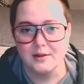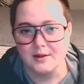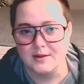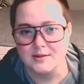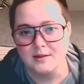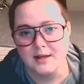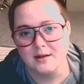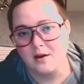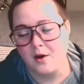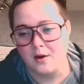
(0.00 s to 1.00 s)
There's a
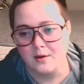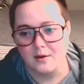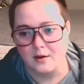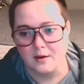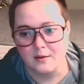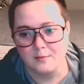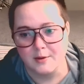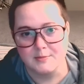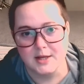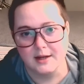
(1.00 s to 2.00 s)
link on our
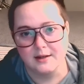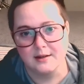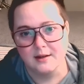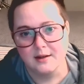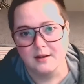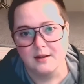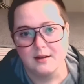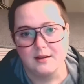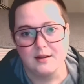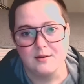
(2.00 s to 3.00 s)
website
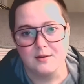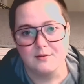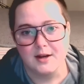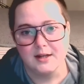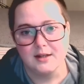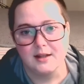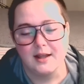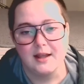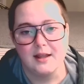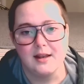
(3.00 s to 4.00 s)
that you can find.
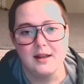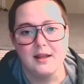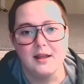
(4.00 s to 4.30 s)
And